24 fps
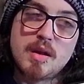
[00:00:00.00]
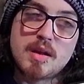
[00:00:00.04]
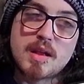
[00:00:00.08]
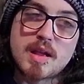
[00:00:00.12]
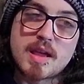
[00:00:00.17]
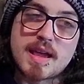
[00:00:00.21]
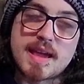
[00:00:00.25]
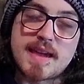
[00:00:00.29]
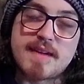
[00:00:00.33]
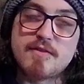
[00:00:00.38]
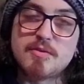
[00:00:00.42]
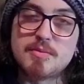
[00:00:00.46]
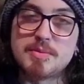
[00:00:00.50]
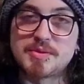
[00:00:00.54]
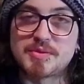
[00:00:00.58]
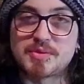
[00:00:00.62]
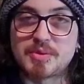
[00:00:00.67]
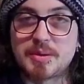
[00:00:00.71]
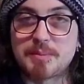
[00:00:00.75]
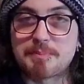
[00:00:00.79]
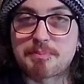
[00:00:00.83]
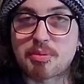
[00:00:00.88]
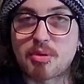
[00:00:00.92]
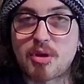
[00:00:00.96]
Even
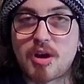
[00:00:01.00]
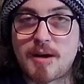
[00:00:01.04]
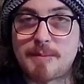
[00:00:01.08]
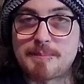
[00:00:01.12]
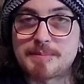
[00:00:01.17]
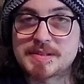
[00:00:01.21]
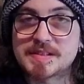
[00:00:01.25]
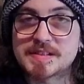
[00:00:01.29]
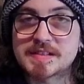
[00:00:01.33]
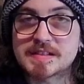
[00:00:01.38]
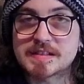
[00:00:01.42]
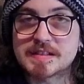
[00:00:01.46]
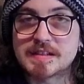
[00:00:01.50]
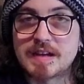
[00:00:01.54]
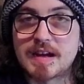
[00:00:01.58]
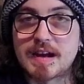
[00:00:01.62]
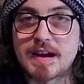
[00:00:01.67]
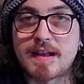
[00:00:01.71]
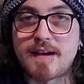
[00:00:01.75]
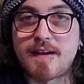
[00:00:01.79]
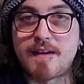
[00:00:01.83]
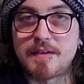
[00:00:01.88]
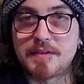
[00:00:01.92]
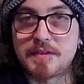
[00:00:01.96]
between prompts and
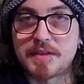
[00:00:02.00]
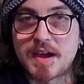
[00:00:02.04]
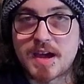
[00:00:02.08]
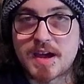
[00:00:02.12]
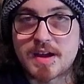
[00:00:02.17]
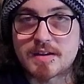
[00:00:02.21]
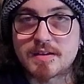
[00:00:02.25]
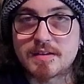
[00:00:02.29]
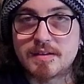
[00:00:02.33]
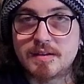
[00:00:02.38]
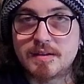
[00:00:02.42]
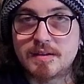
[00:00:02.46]
all that,